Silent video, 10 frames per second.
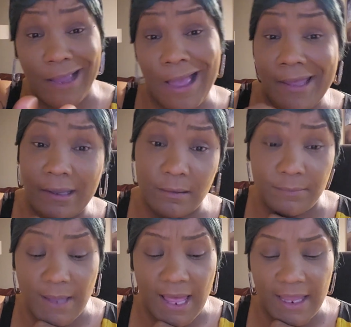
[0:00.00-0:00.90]
I
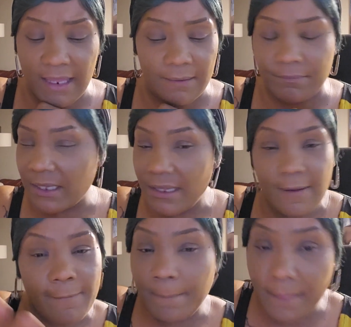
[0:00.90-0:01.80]
am.
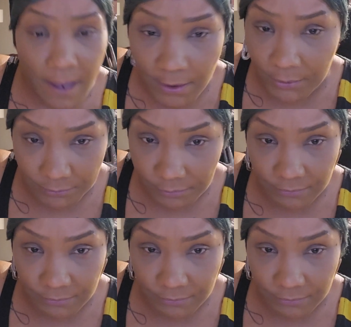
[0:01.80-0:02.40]
No,